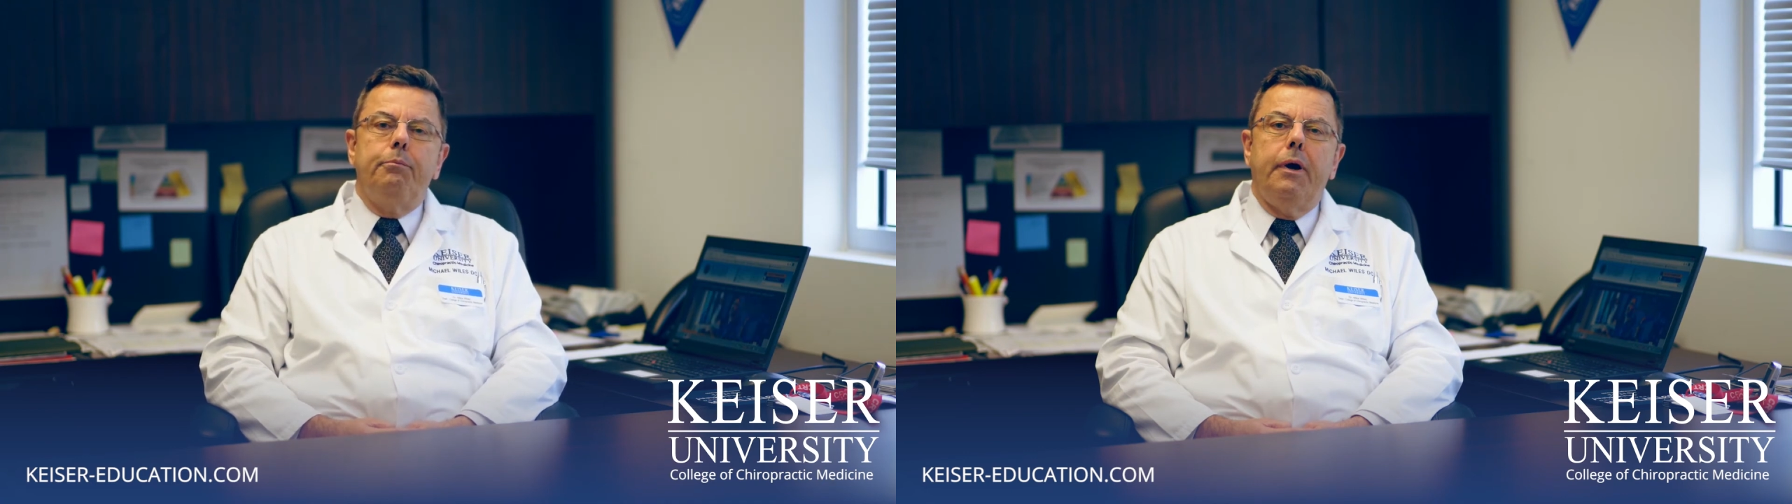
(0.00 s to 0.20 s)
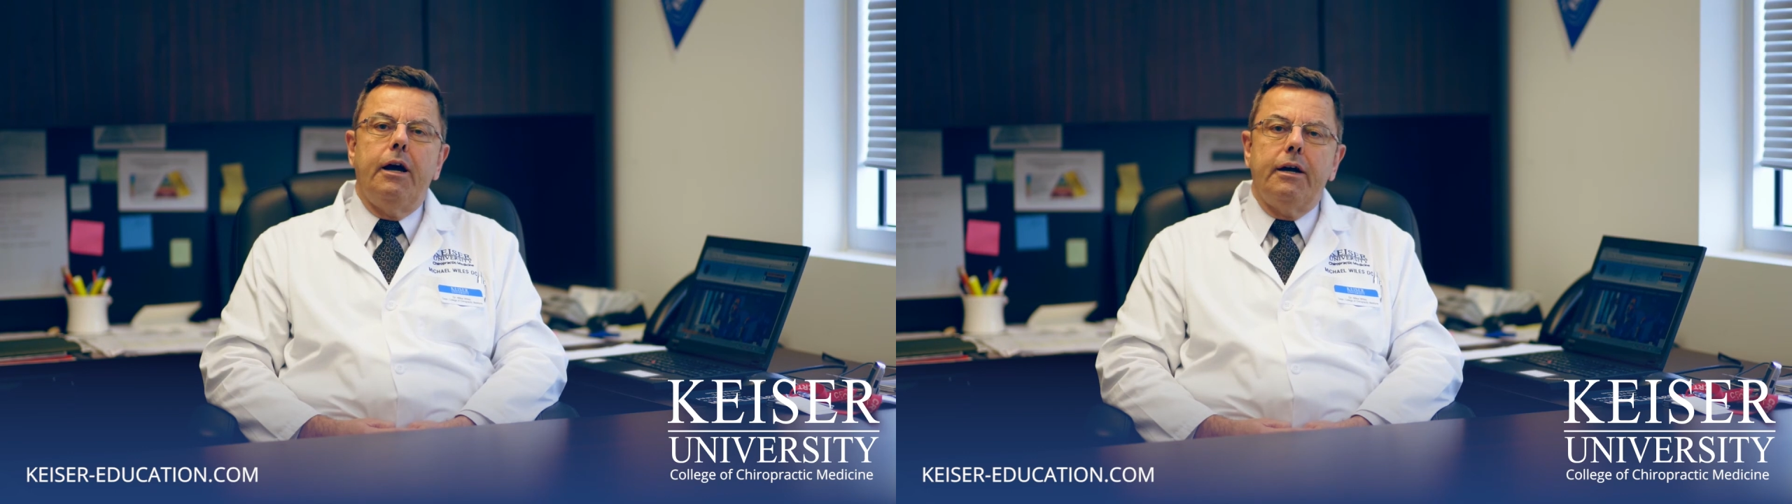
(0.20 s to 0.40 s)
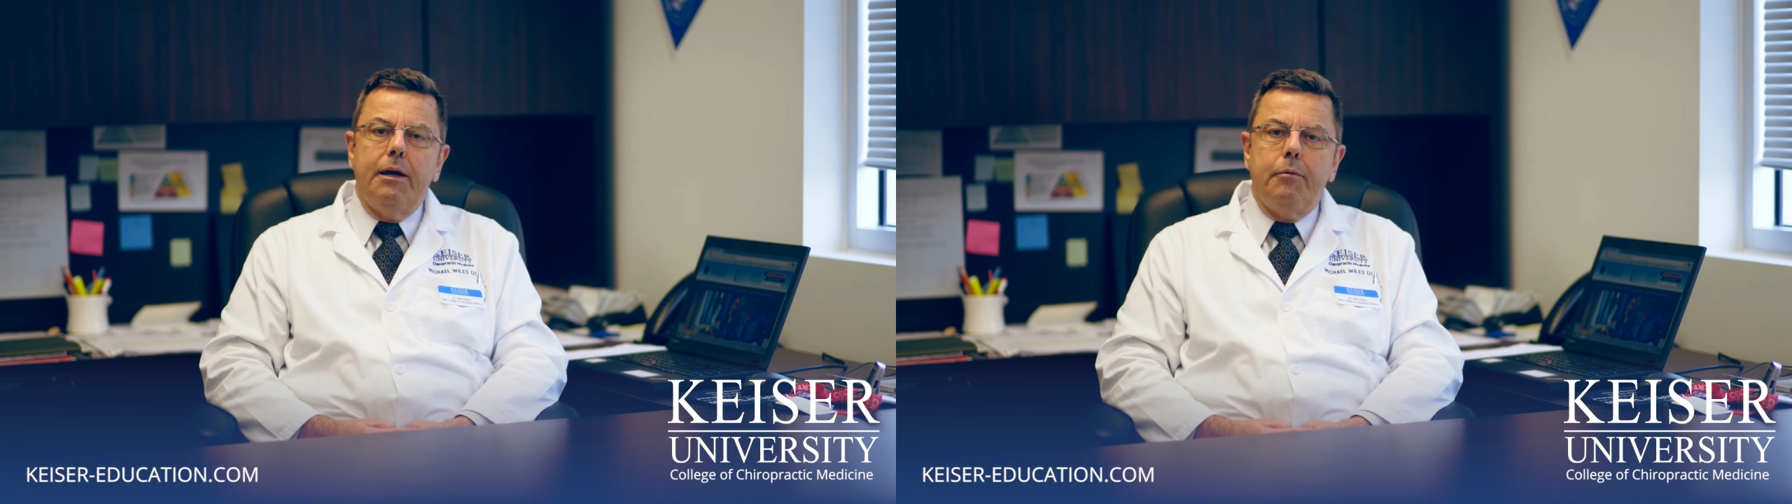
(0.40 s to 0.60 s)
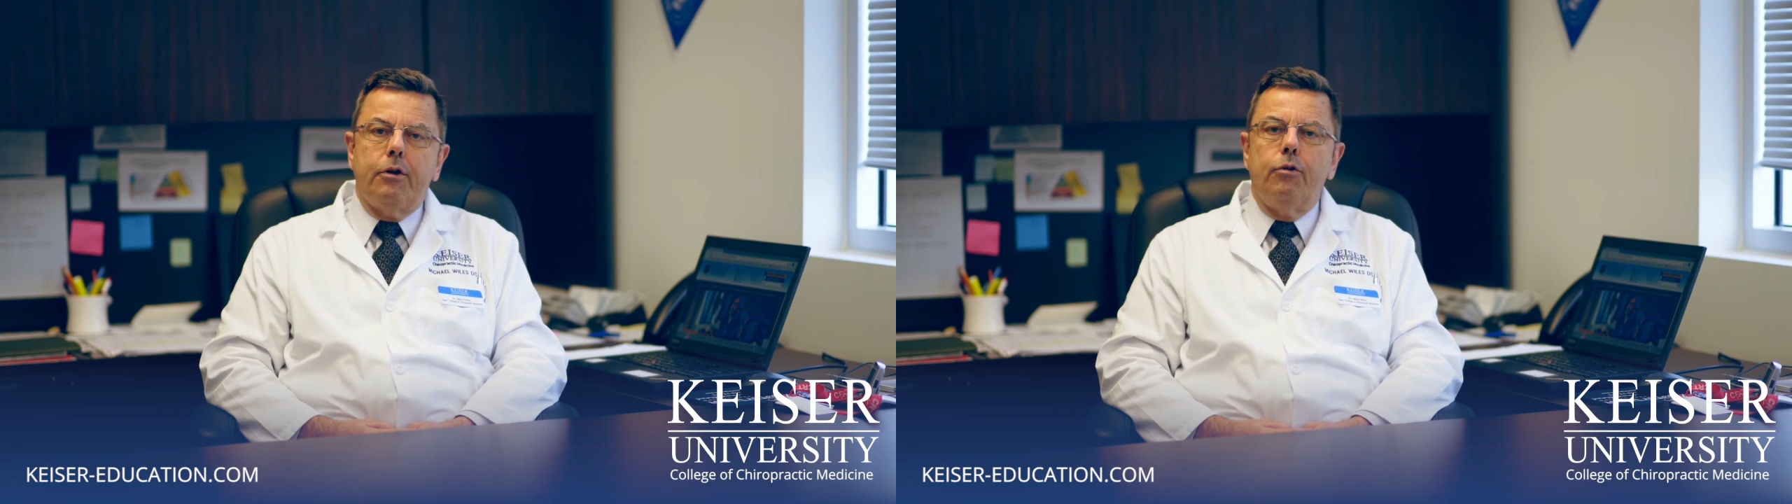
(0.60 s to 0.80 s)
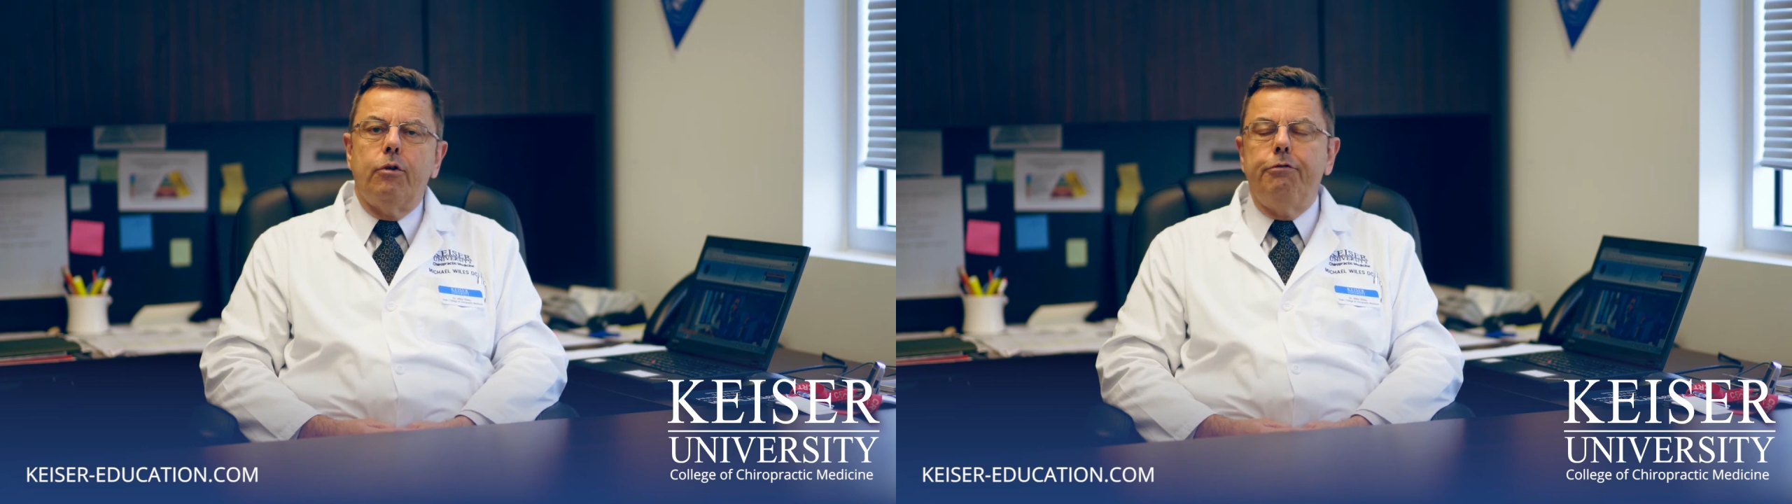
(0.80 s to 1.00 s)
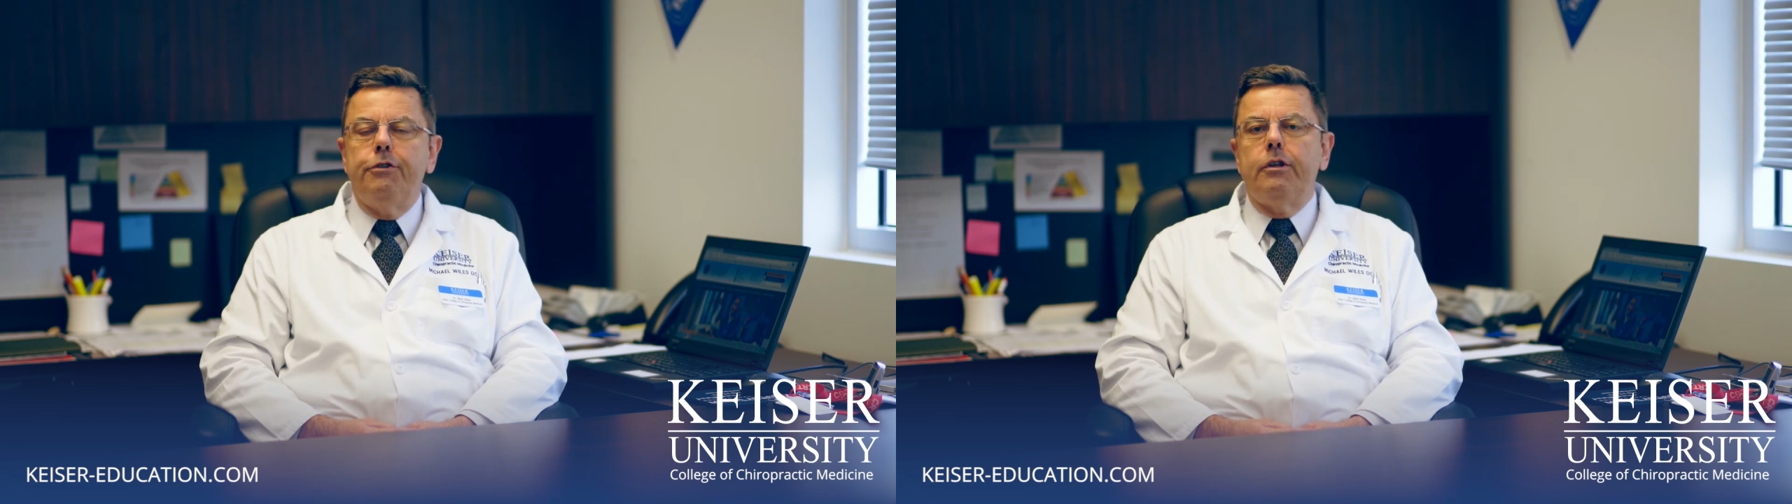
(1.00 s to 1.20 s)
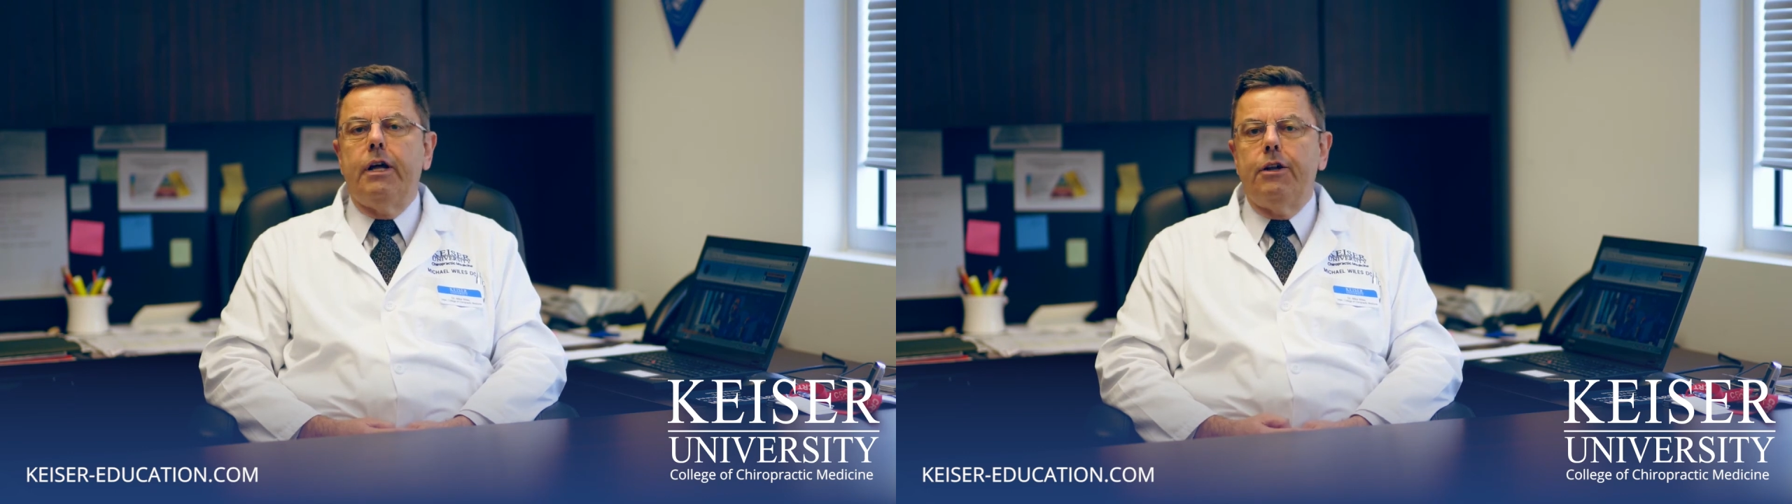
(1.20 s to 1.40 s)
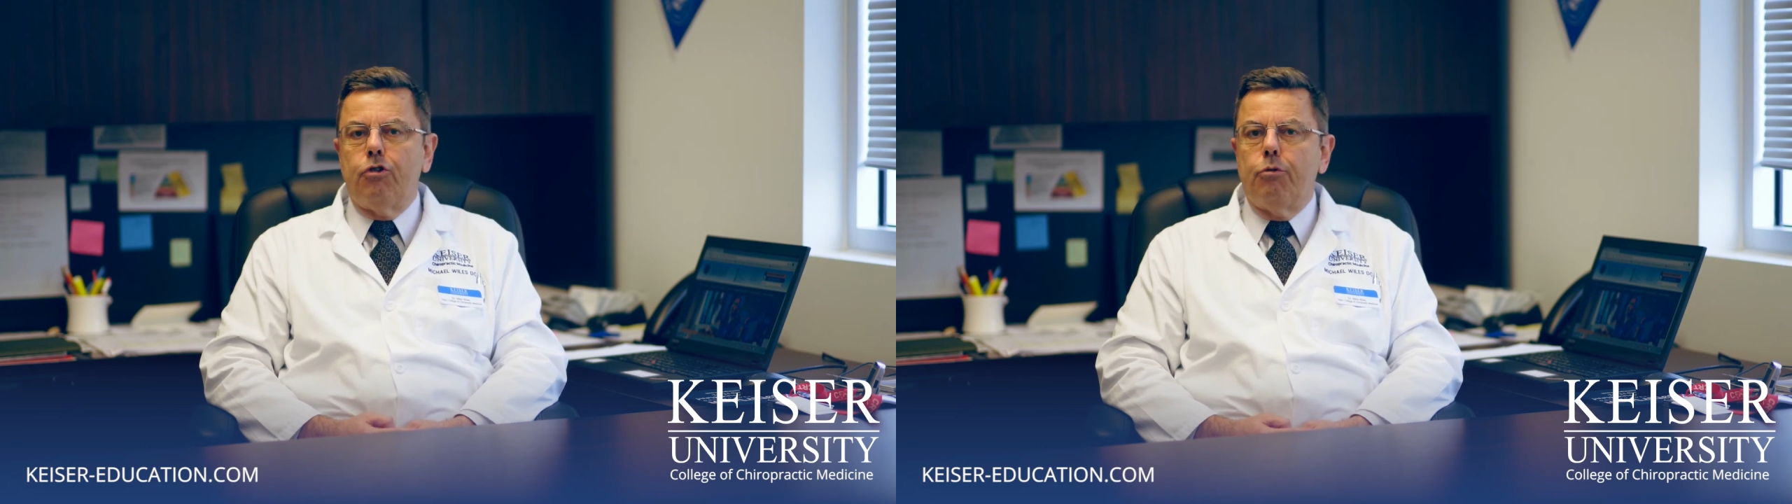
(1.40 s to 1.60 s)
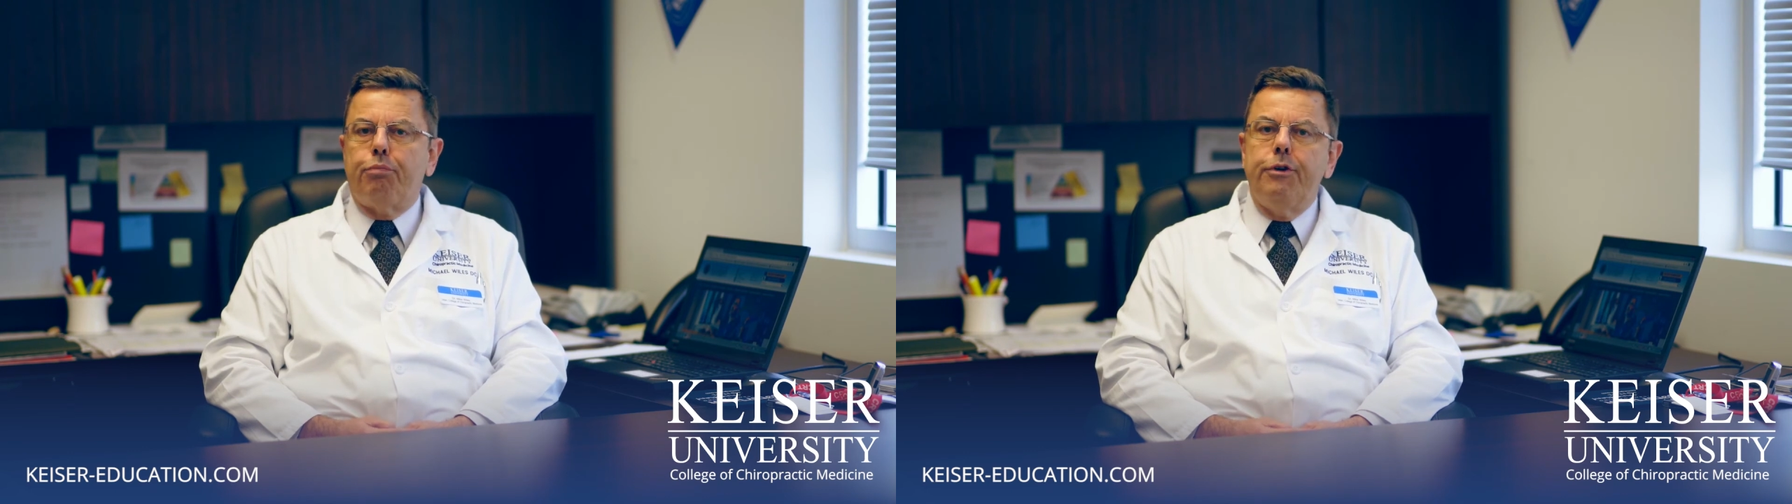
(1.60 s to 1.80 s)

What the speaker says: biochemical or physiological